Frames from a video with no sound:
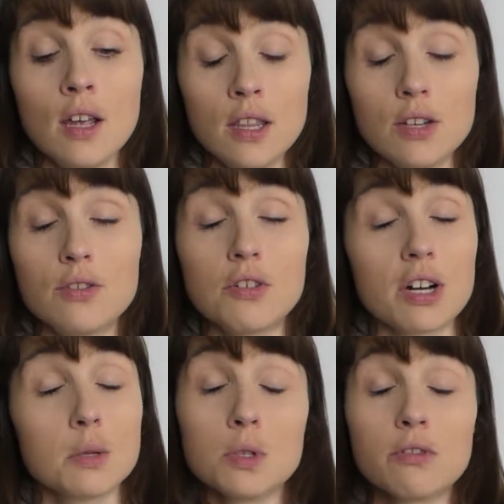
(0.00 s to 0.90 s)
the
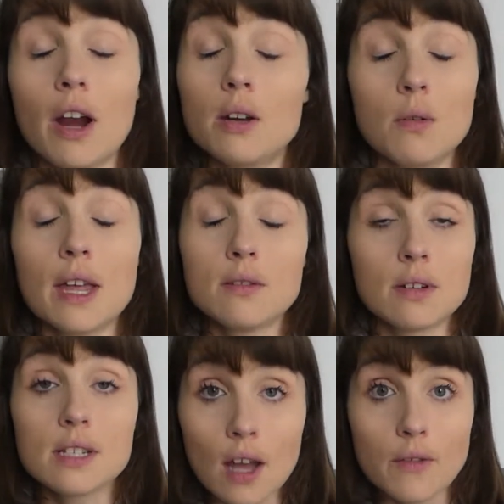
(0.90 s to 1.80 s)
director was great and all that
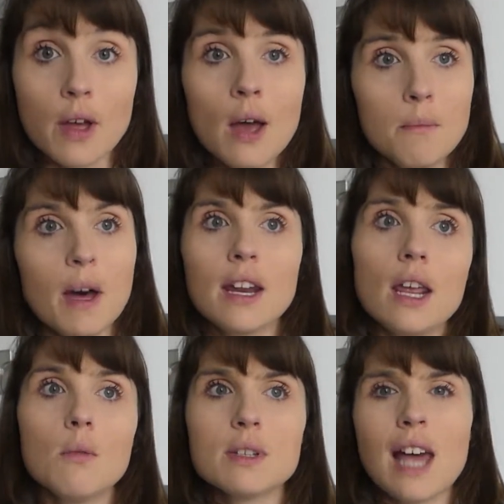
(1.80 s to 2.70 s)
sort of stuff.
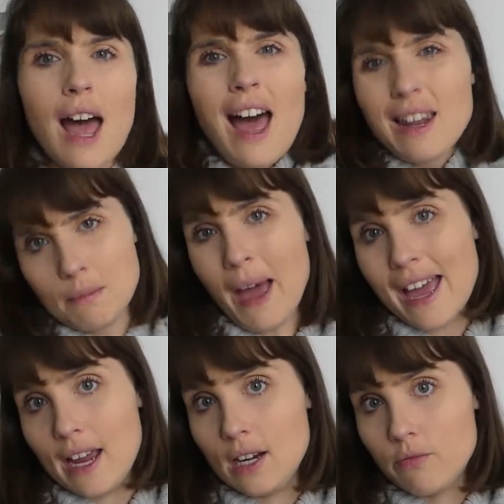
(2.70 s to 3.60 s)
But it was
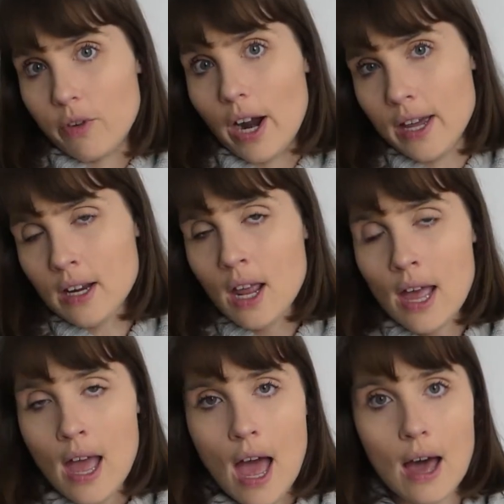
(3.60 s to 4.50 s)
unpaid, right?
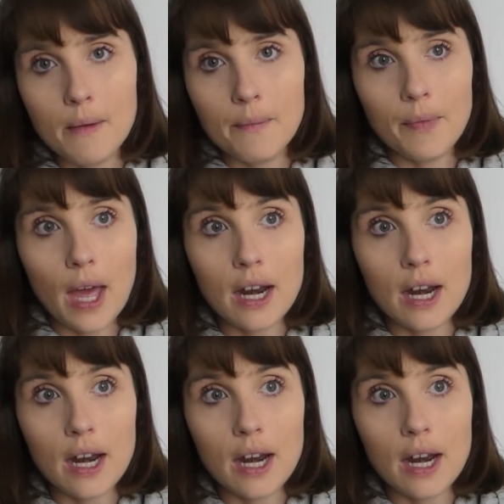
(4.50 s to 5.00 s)
And